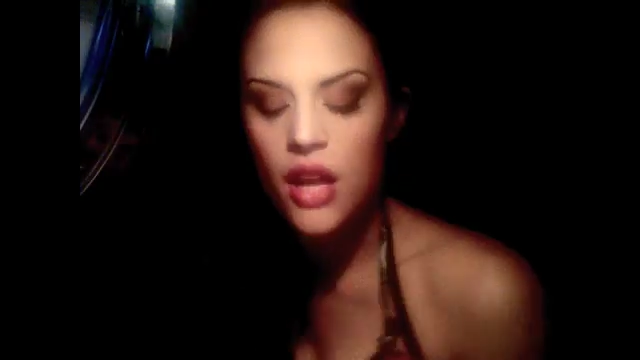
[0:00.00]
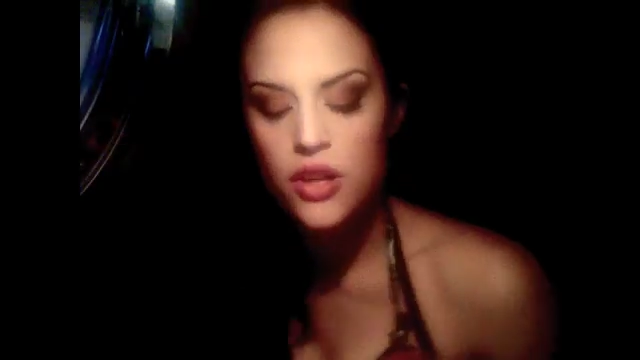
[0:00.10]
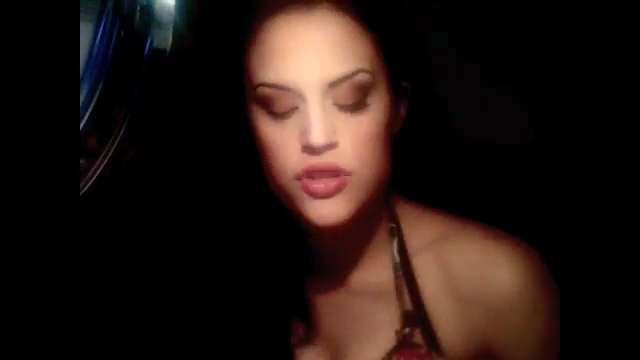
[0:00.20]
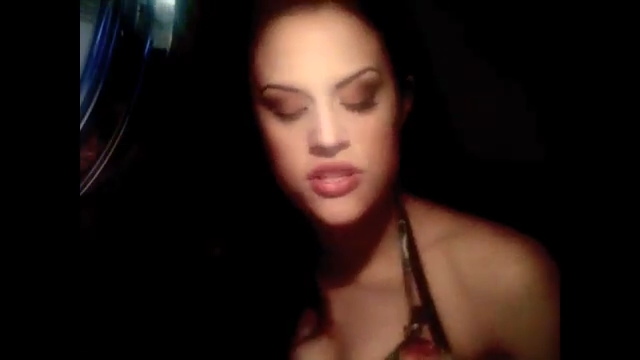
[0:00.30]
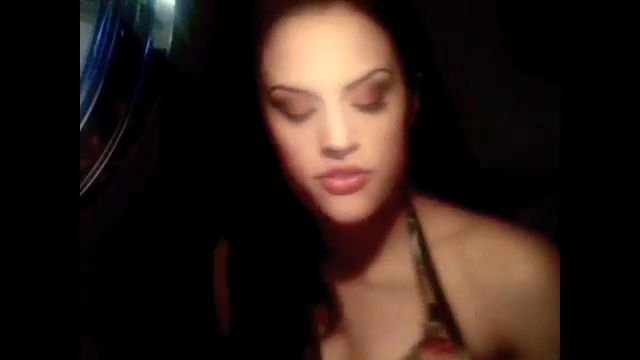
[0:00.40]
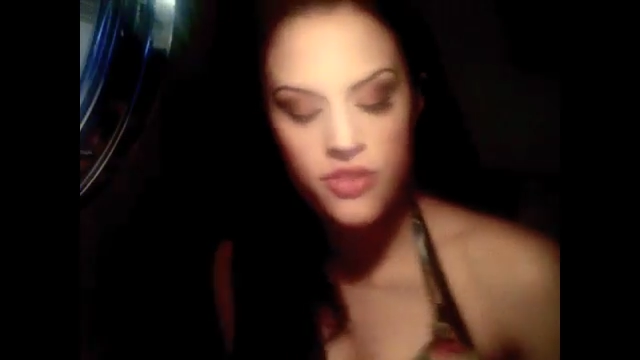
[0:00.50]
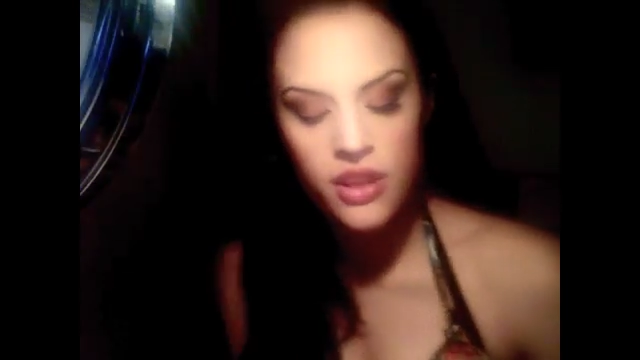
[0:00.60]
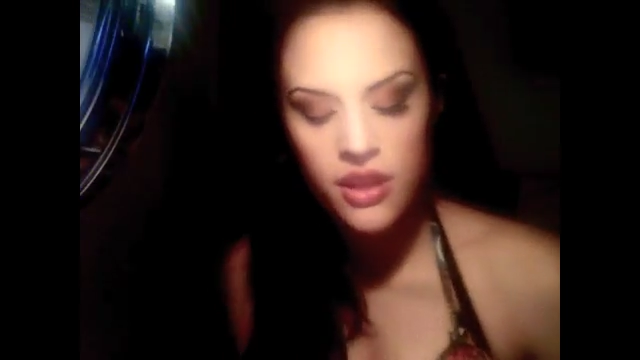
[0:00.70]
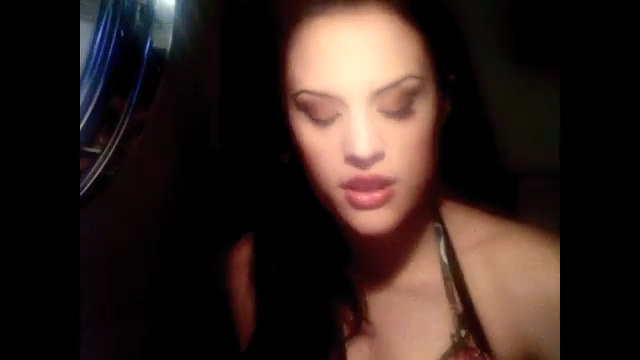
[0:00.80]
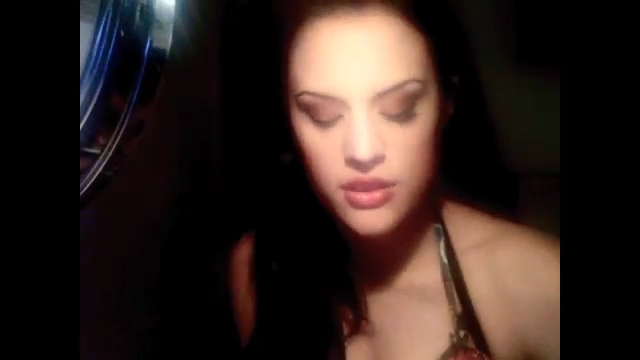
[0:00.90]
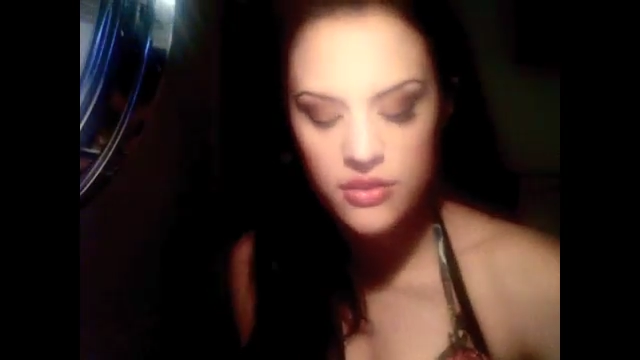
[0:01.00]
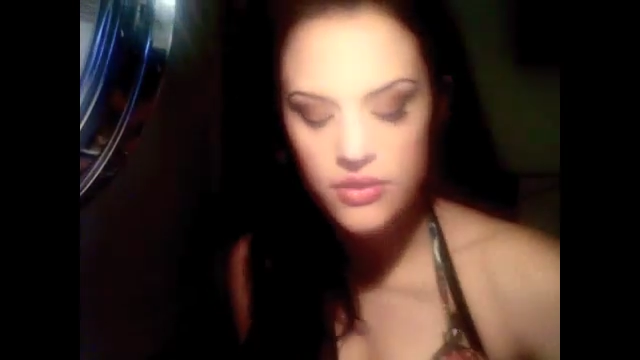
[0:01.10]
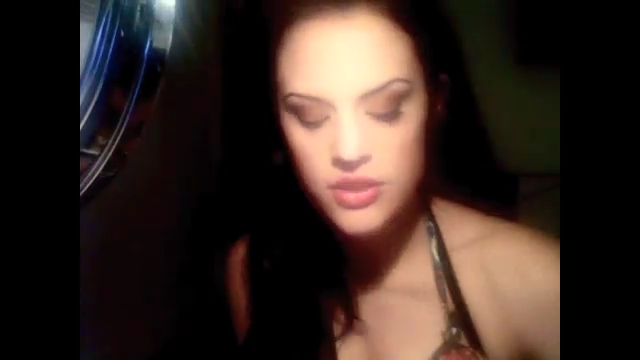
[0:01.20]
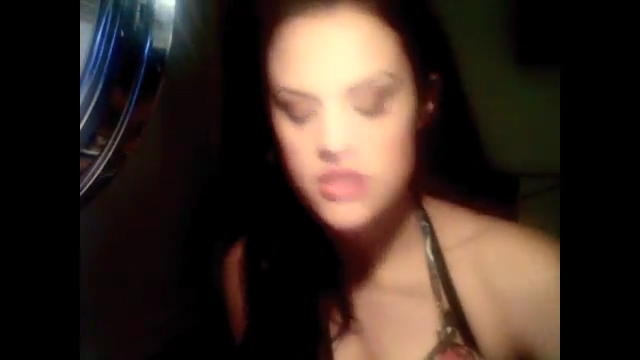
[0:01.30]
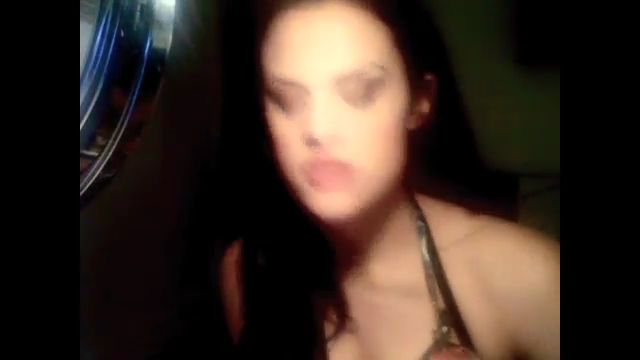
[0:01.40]
And you just fill in.
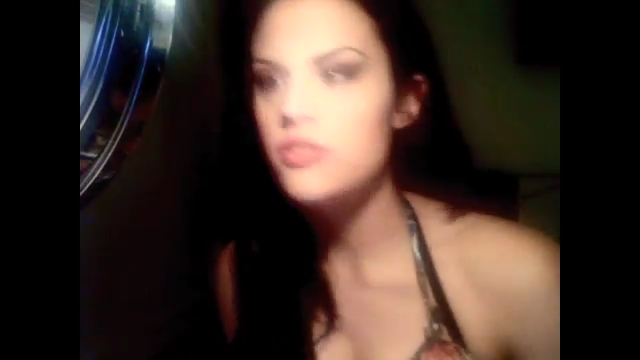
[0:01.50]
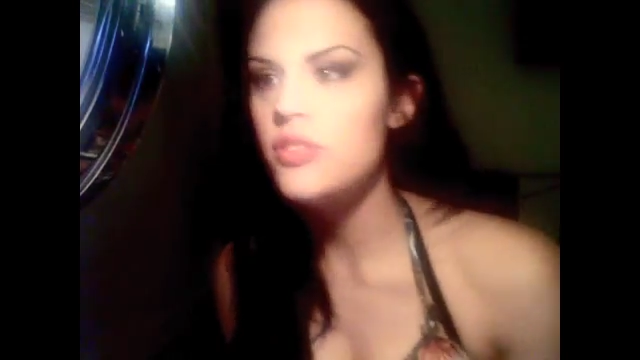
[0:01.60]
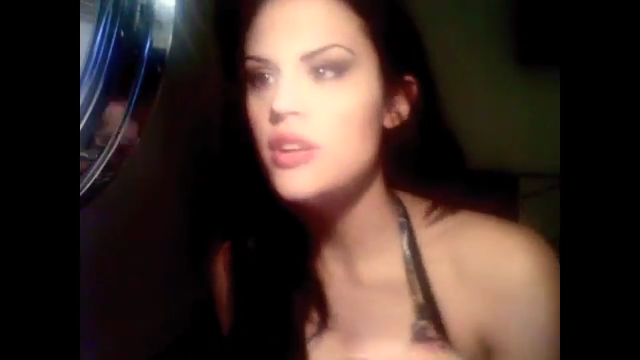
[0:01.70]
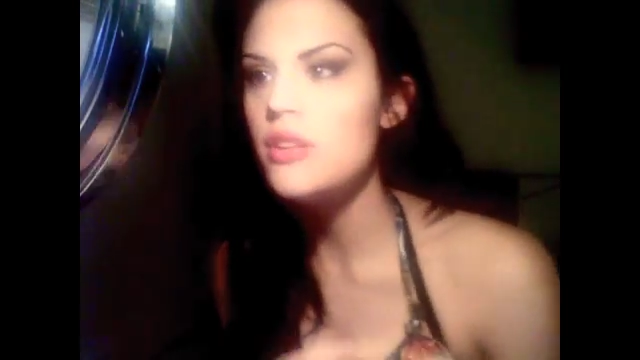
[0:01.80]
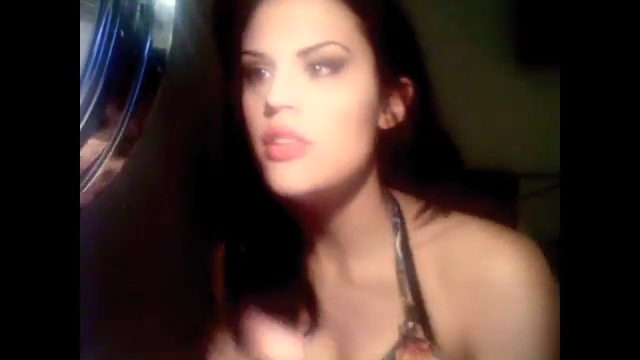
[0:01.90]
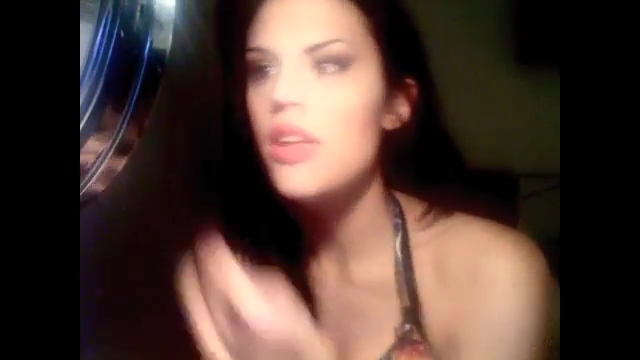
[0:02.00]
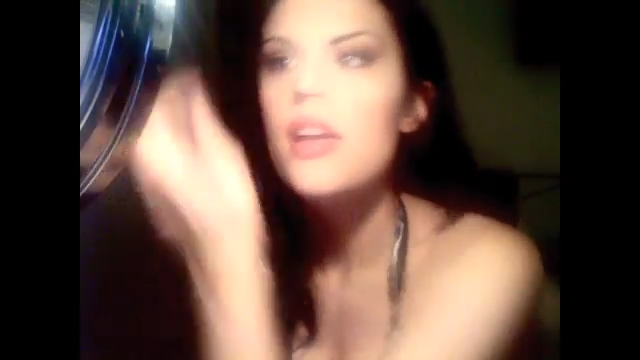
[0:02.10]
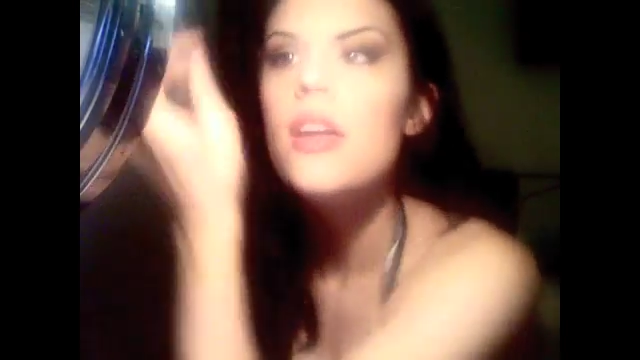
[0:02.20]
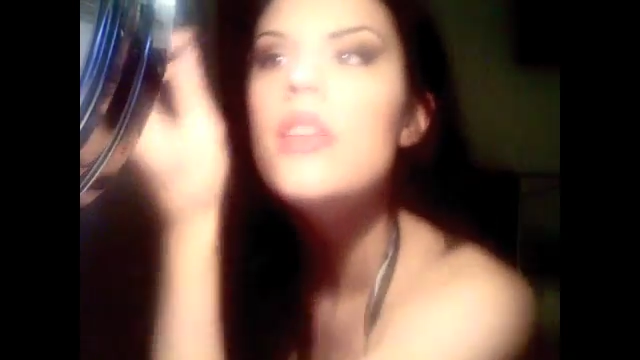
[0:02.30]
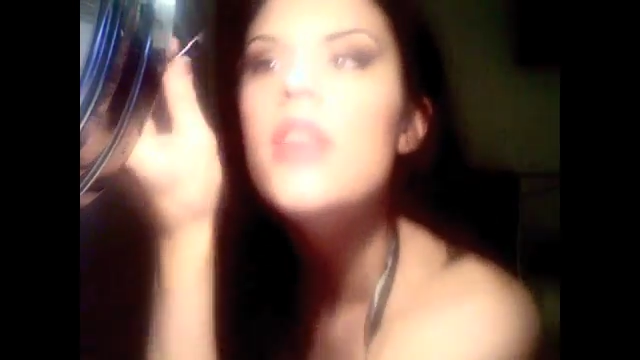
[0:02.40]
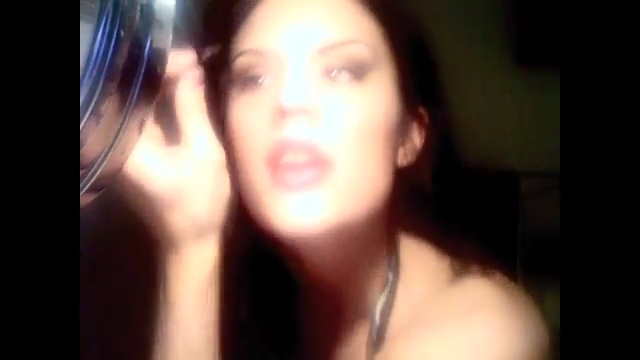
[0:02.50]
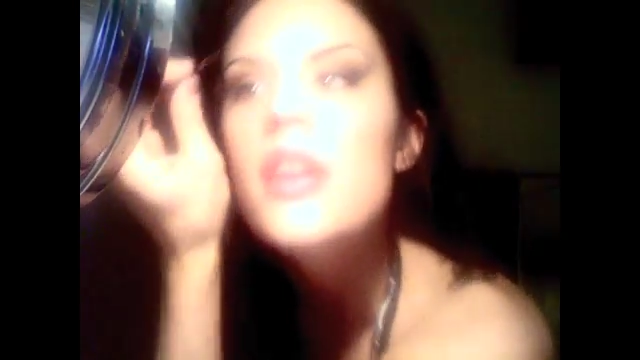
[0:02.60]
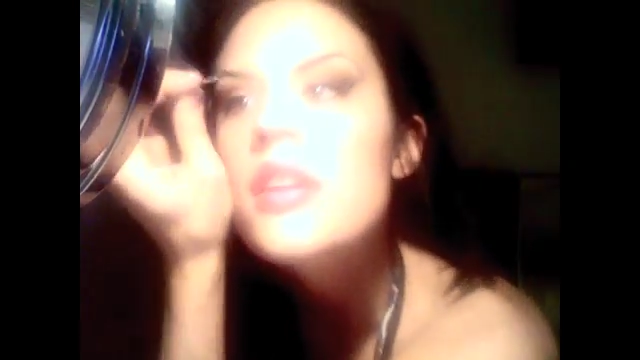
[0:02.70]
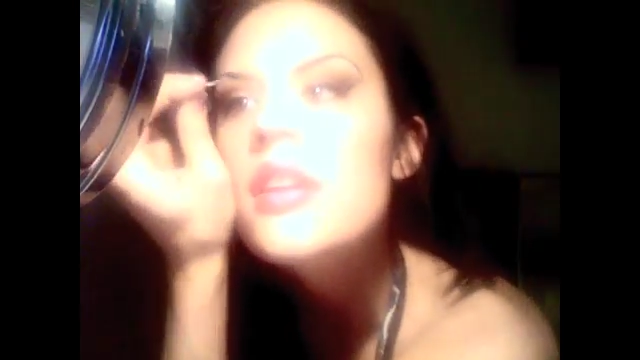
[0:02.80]
You just fill the hell in.